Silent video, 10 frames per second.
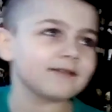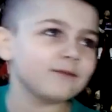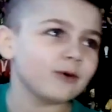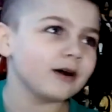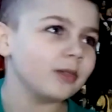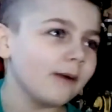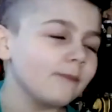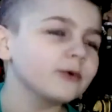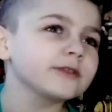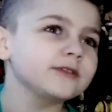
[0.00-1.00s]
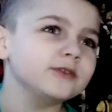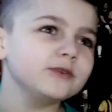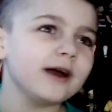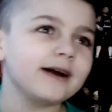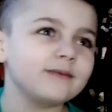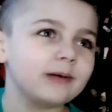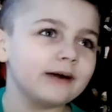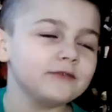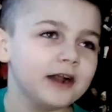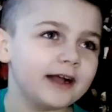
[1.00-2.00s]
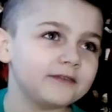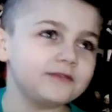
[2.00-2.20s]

think I have a lot more than you will ever have.